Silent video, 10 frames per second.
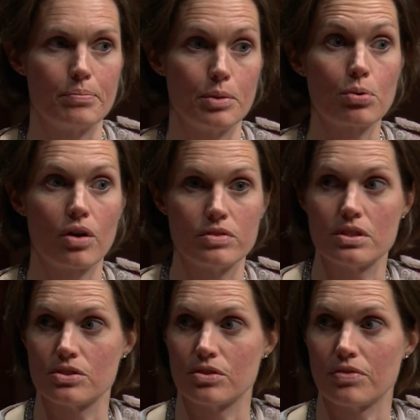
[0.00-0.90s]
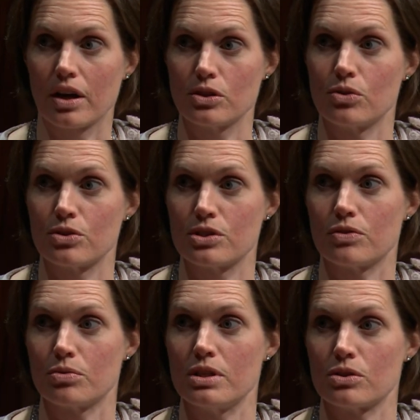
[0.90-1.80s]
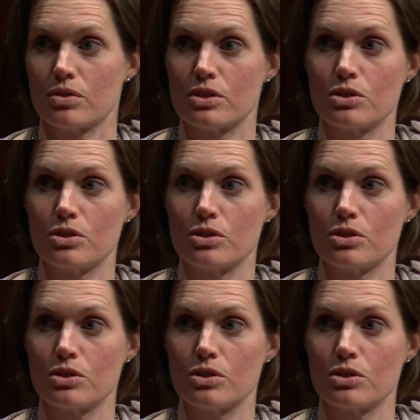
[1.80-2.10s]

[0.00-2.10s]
the provinces are in fact owners of the resource.